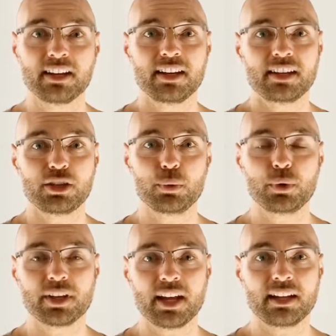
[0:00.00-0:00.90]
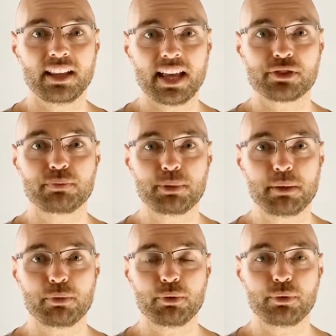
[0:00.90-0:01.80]
You will get less
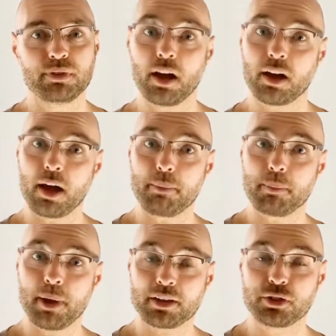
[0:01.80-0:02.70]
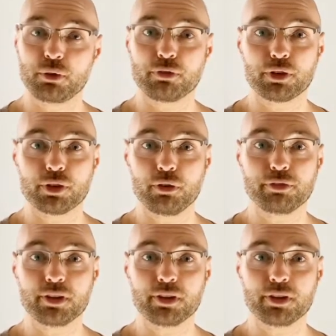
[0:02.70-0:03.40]
people coming back to you for an offer.